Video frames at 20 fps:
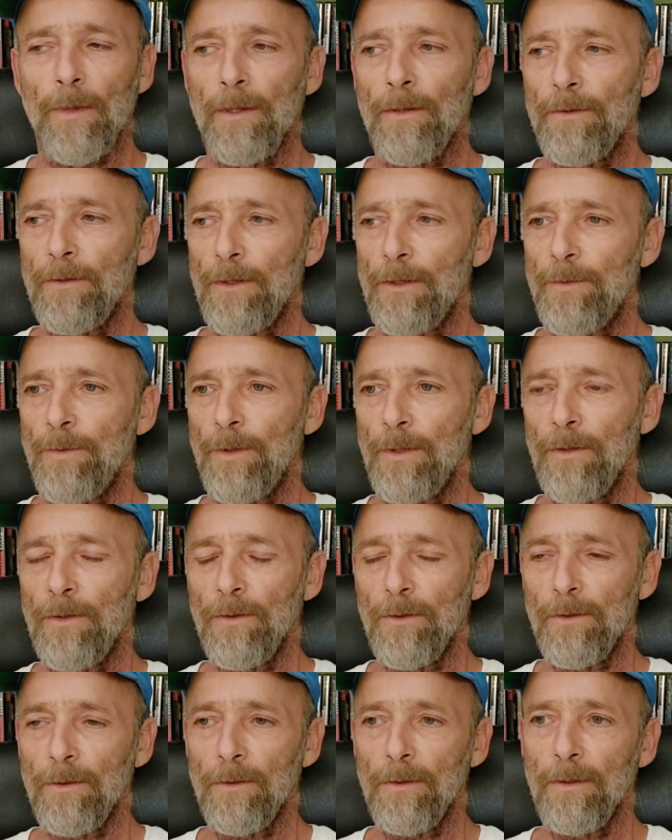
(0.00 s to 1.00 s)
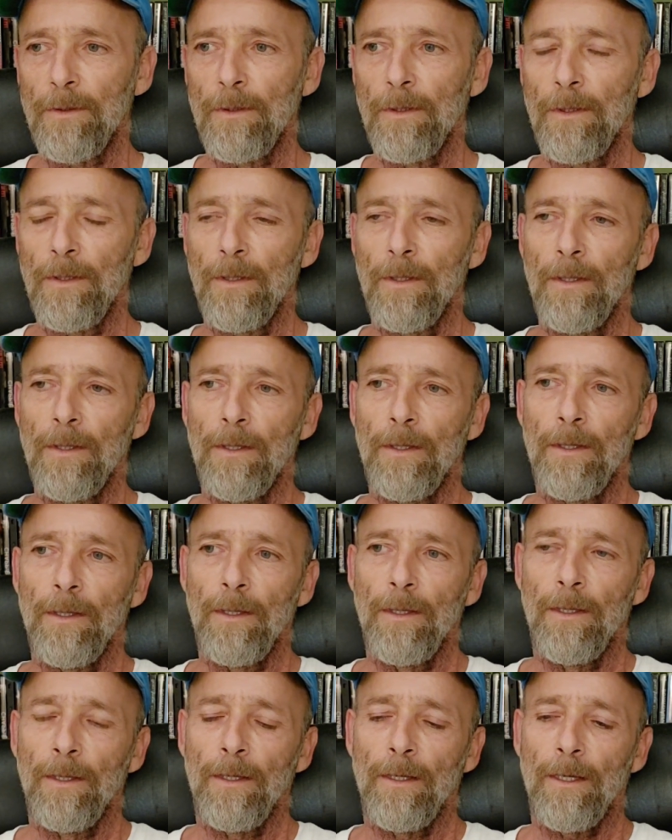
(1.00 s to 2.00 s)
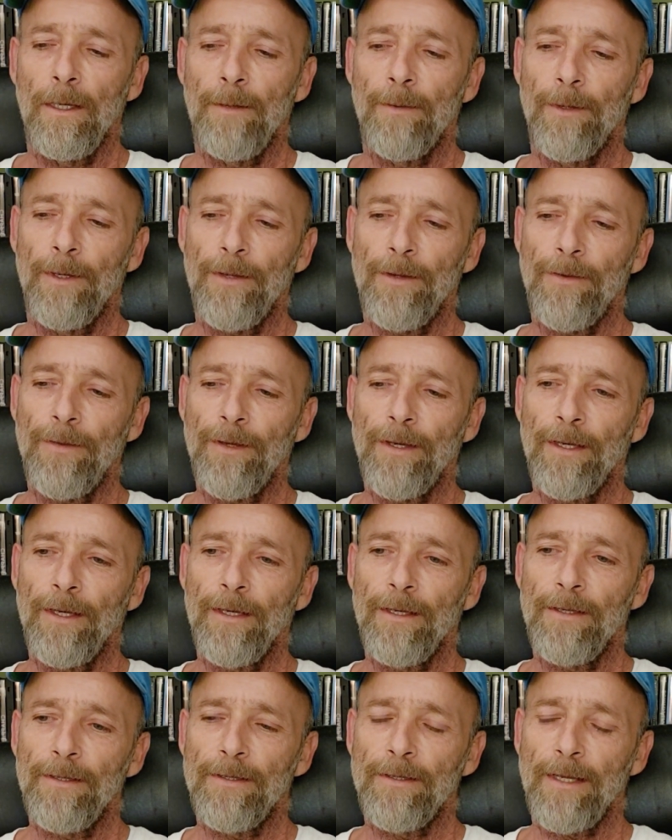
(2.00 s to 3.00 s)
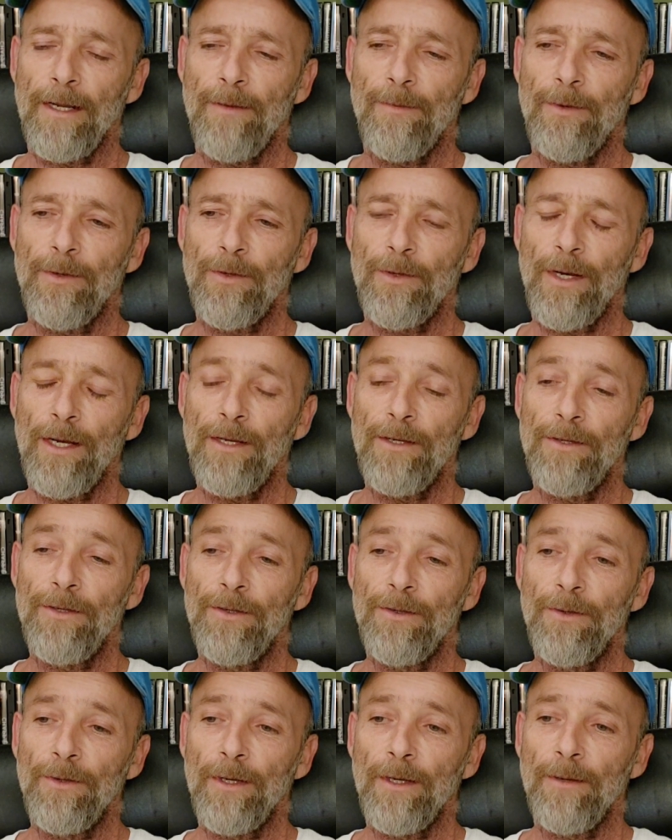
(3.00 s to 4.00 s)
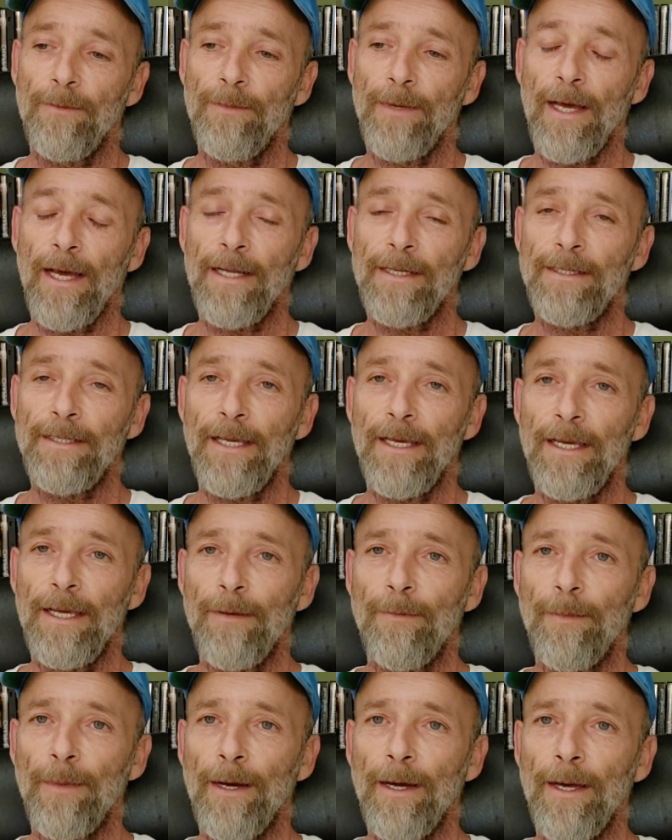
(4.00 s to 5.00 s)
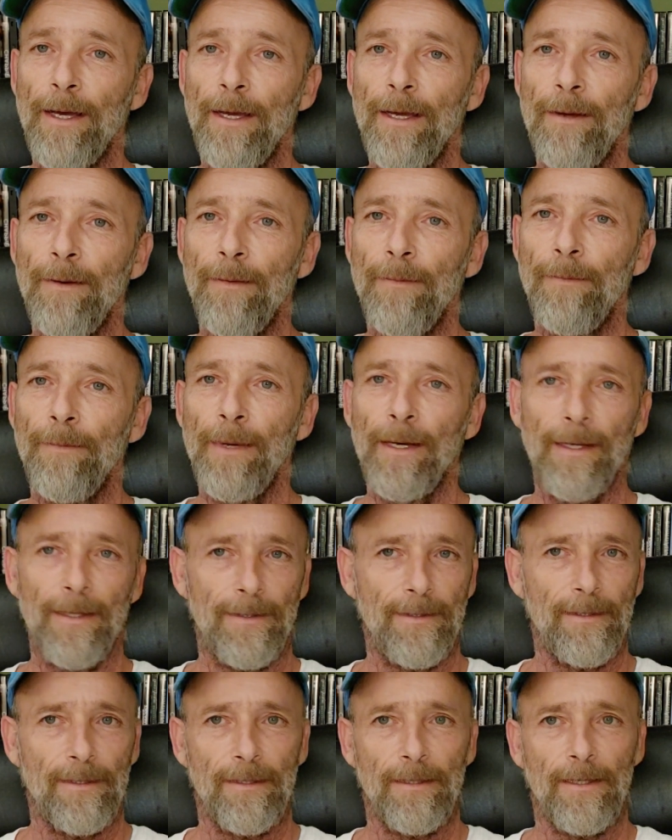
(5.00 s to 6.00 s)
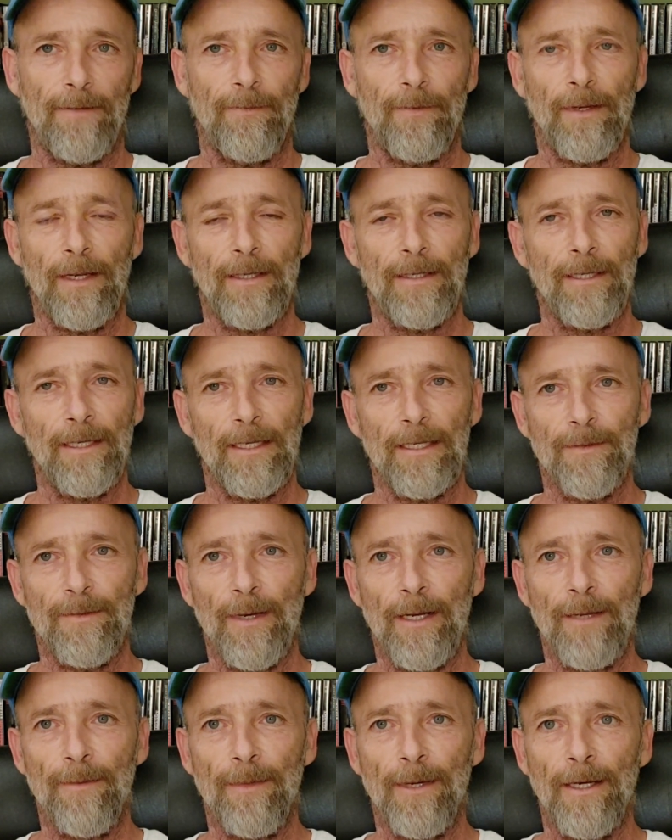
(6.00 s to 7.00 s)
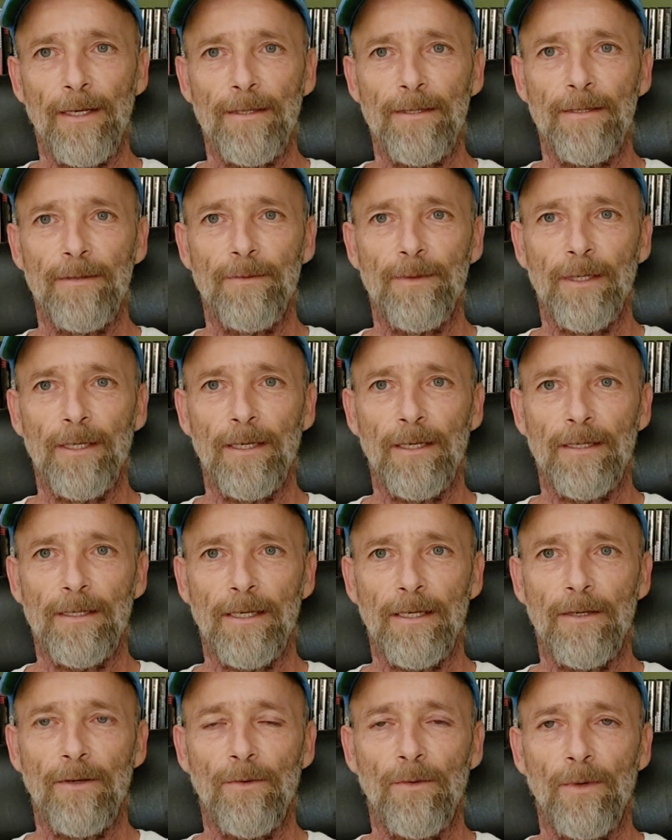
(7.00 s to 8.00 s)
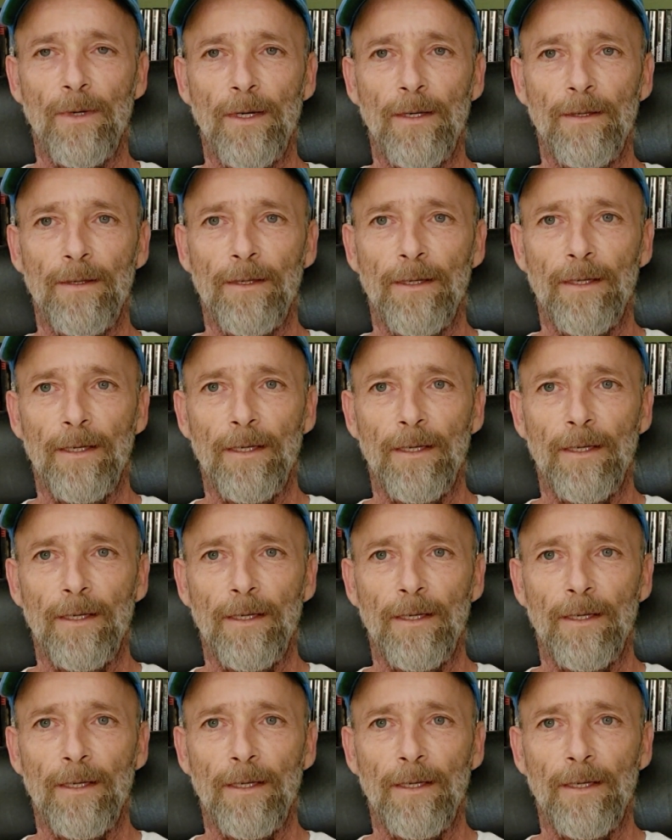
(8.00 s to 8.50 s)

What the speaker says: So that's pretty cool. Another thing is that I've been trying to not take my meds. Not take as many meds, because I don't want